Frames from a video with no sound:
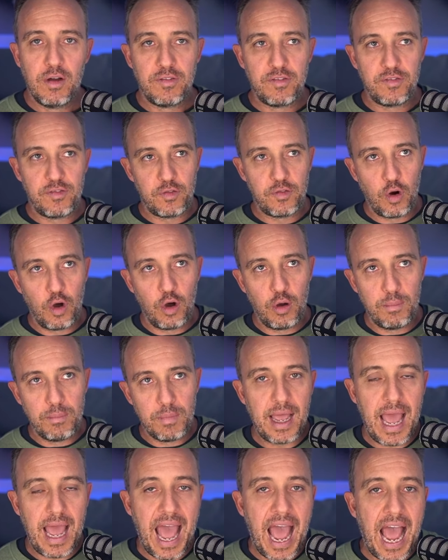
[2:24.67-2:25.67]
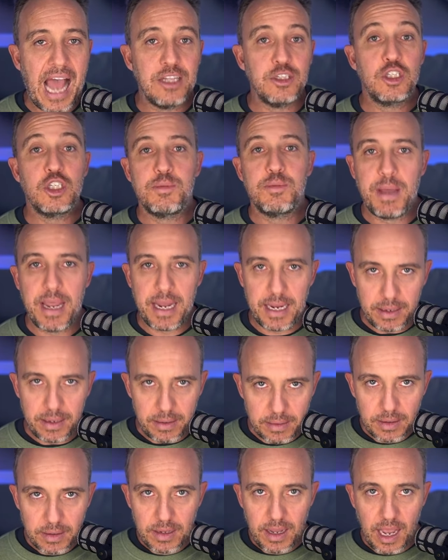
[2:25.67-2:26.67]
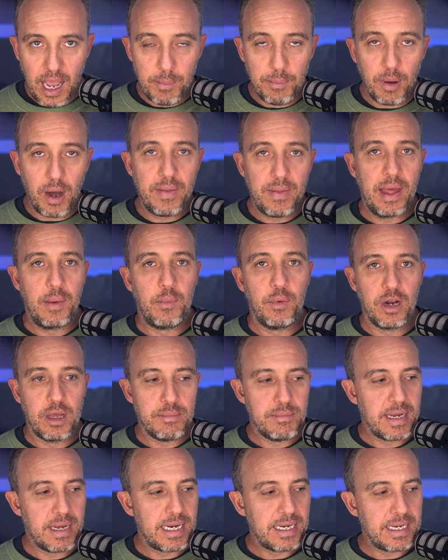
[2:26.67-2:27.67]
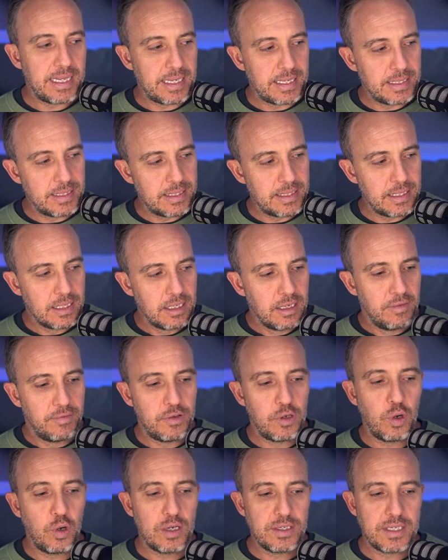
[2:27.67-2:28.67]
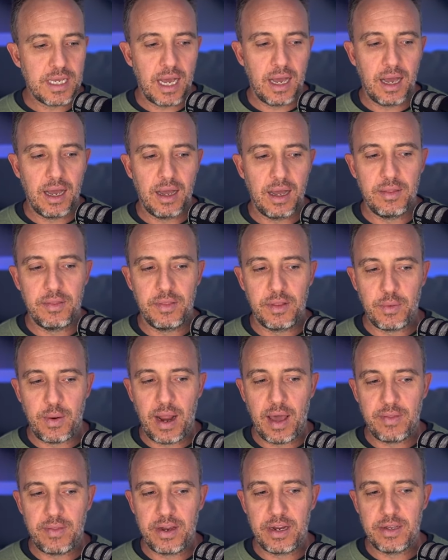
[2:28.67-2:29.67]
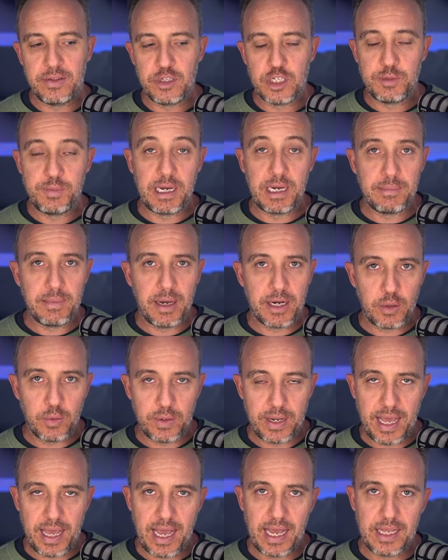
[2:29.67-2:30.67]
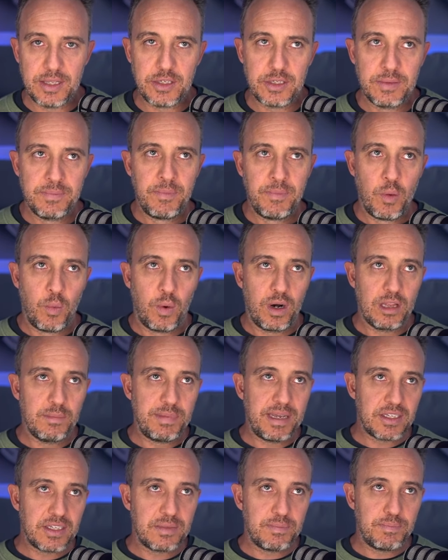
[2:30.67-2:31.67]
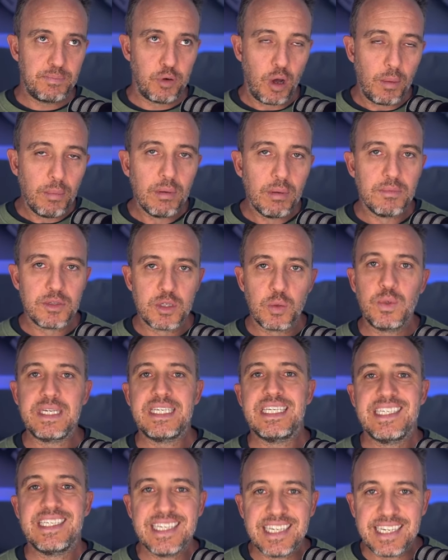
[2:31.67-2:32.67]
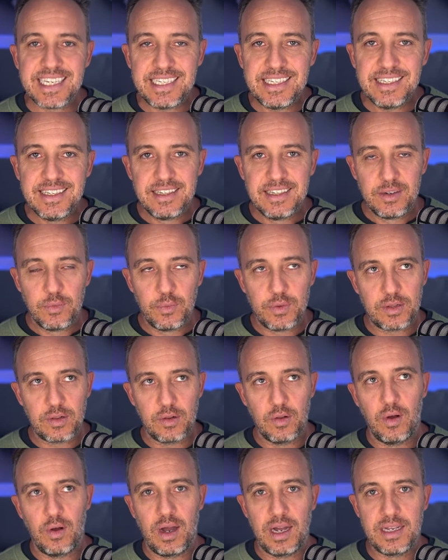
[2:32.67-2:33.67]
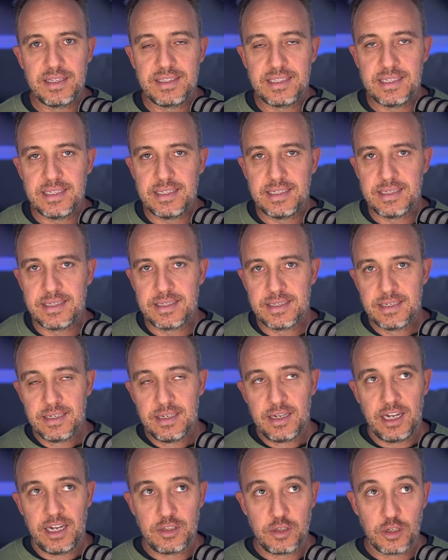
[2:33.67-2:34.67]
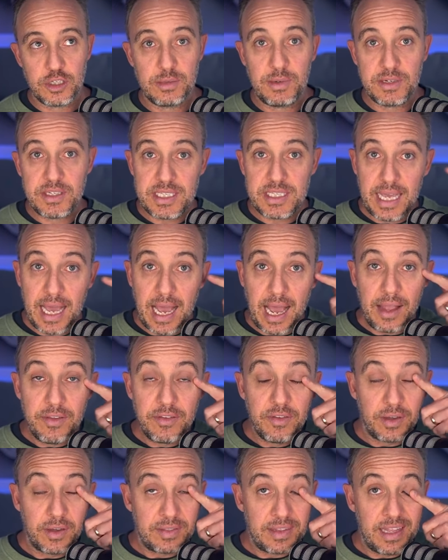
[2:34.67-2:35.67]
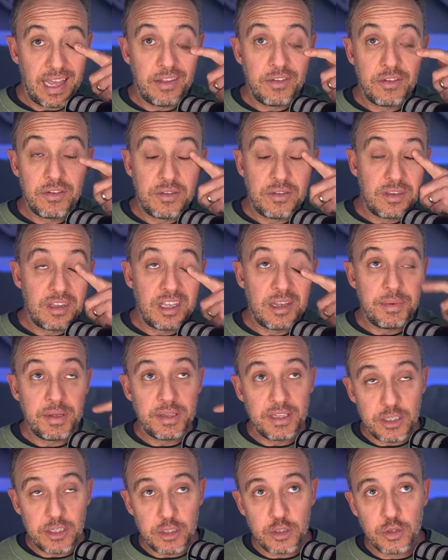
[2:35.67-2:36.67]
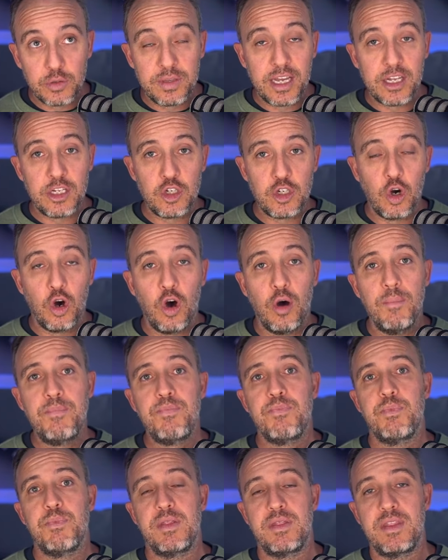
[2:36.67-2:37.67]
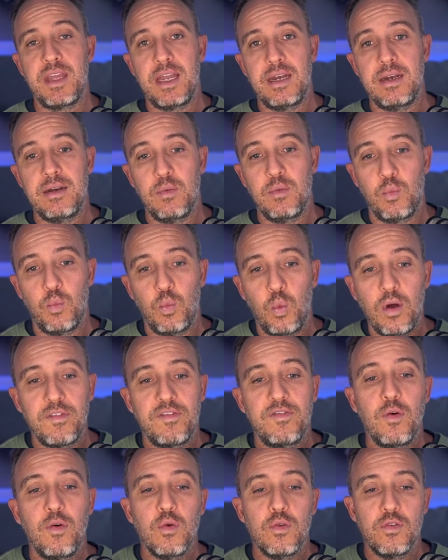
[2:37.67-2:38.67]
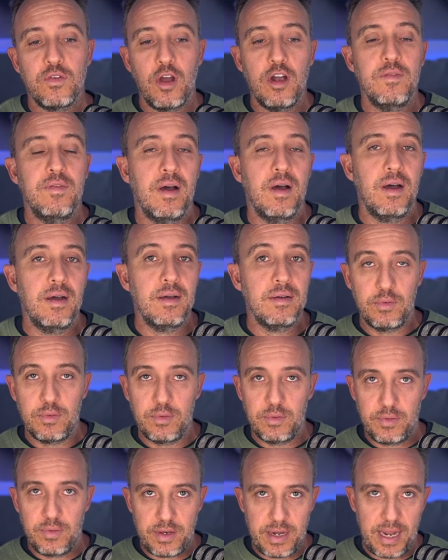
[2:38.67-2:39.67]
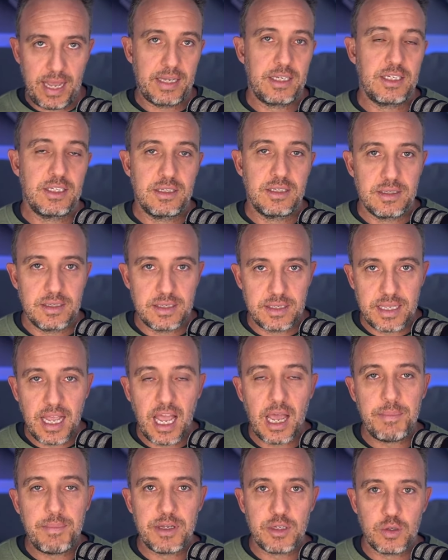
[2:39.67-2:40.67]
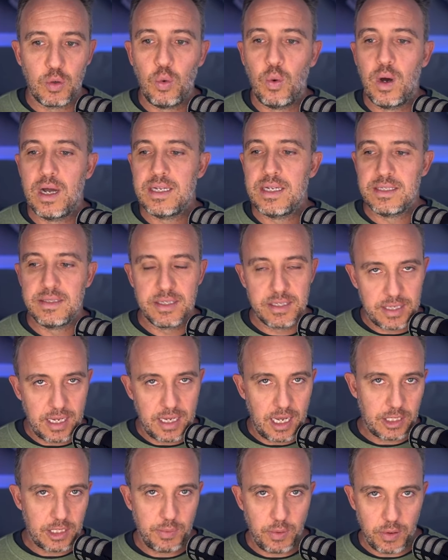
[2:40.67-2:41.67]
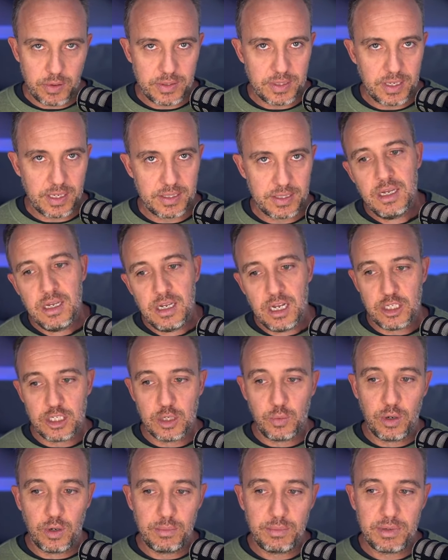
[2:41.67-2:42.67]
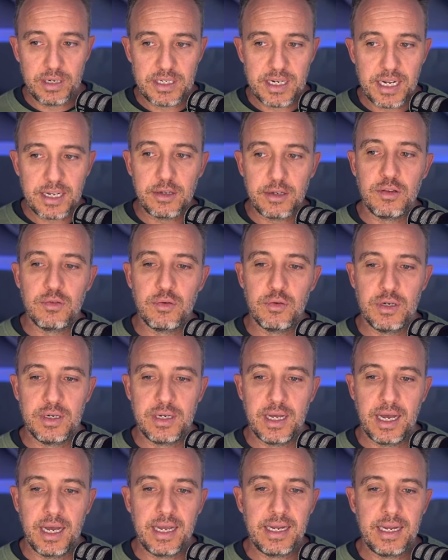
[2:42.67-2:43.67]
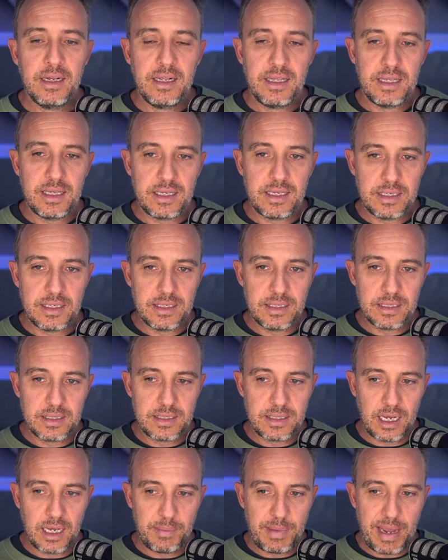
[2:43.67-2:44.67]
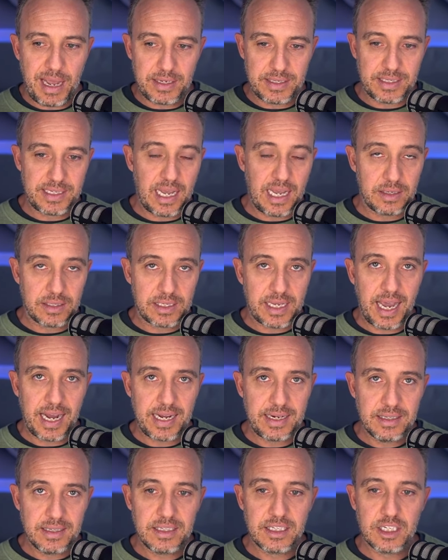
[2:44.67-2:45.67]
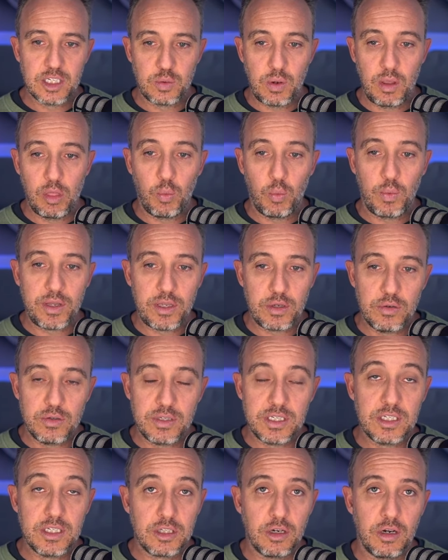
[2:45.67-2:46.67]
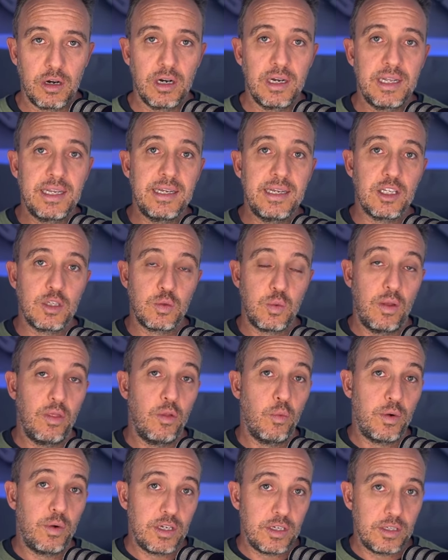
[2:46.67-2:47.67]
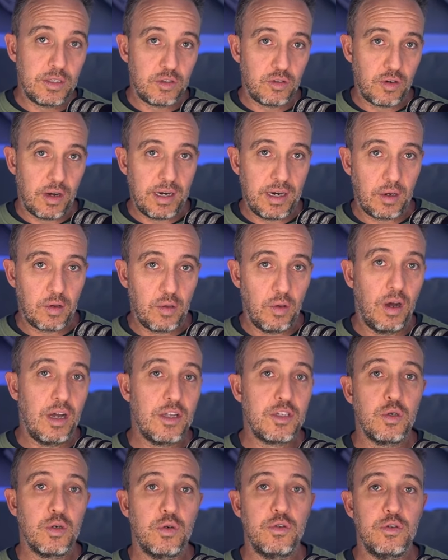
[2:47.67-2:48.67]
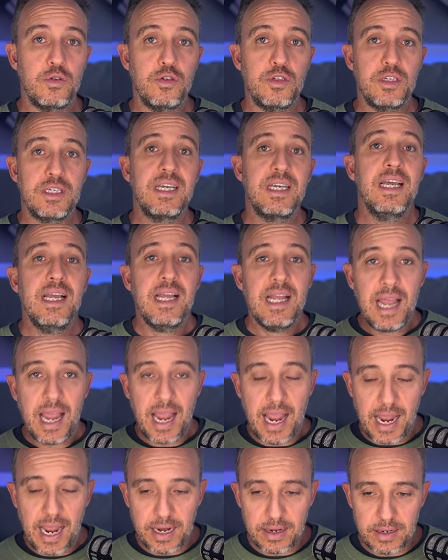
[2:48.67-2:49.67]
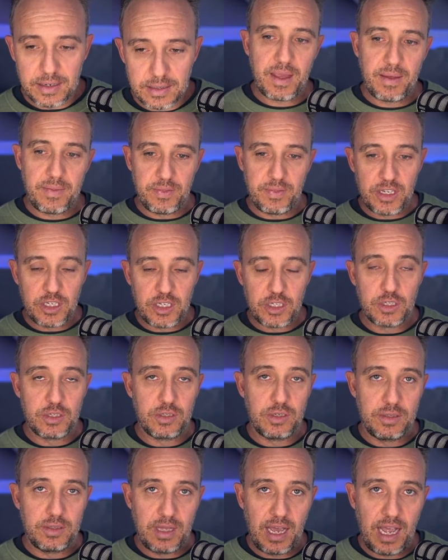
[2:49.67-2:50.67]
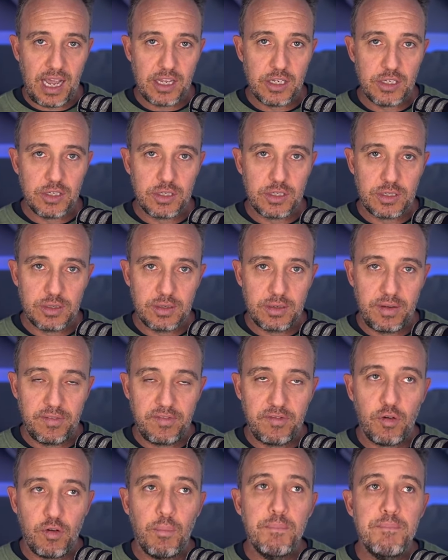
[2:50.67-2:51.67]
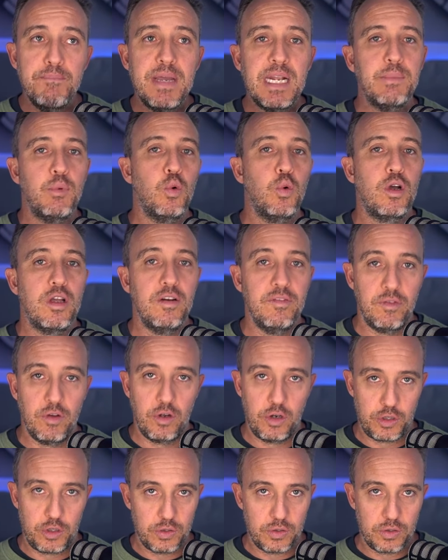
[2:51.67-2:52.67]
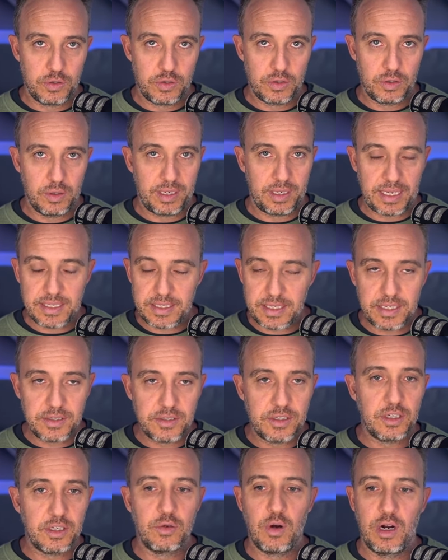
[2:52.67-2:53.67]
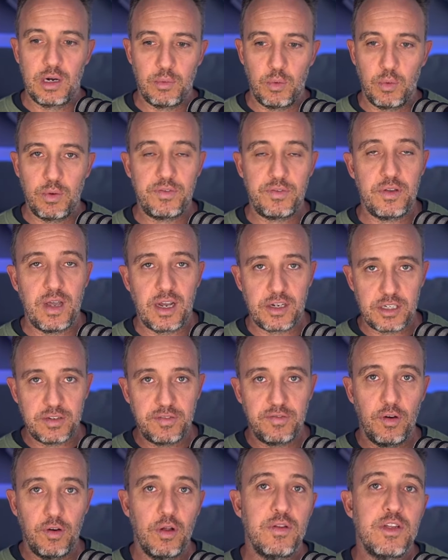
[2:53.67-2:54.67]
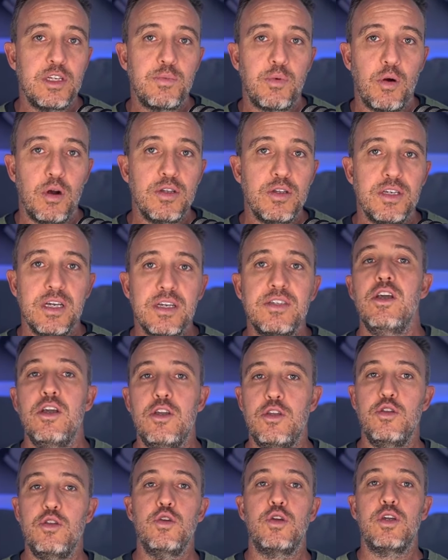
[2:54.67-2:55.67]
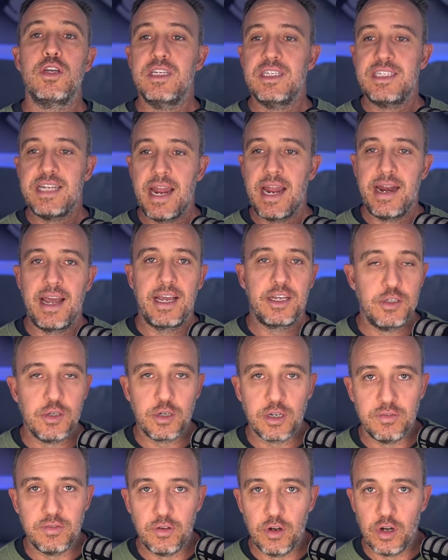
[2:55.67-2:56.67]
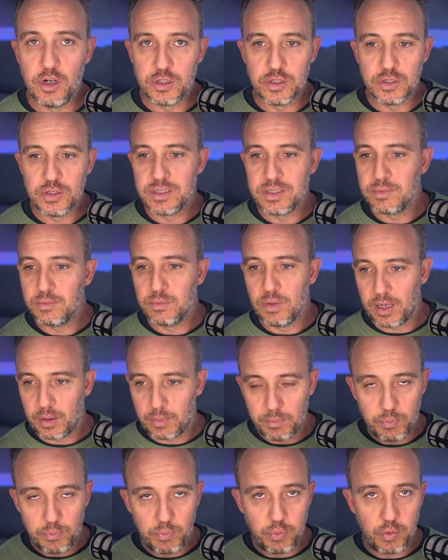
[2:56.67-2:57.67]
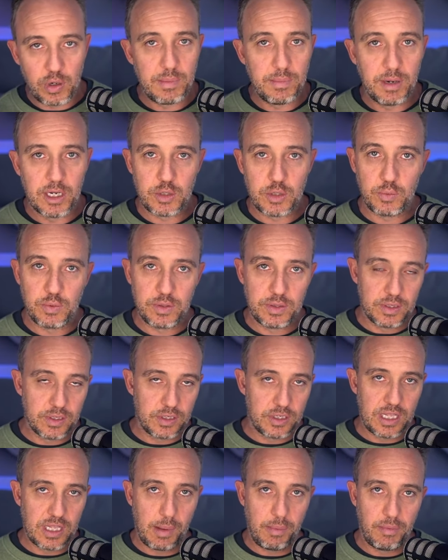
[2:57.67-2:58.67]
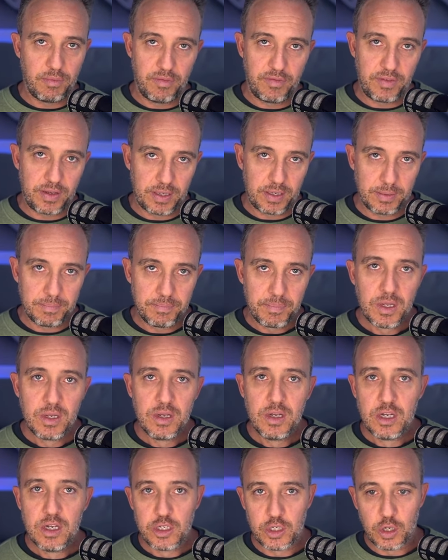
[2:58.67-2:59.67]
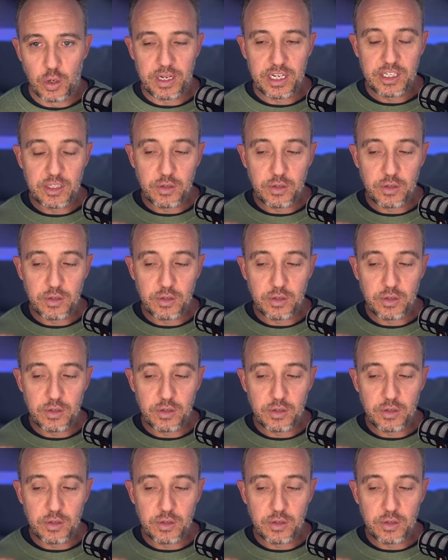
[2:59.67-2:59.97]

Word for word: from ad spend. And by that, what I mean is for you guys are, that are out there and you're spending money on ads, one of the biggest problems that we see with clients is it's not so much the ads, like the ads typically do their job, but then what falls over the next step is always in the sales process. And so, what I'm going to take you through today is um, our sales cadence. It is one that we use internally and it's one that we train our clients on using. And this has formidable conversions. Like it's it's incredible. If you actually follow this process, you can 10x your conversions like pretty much with the snap of a finger. So it's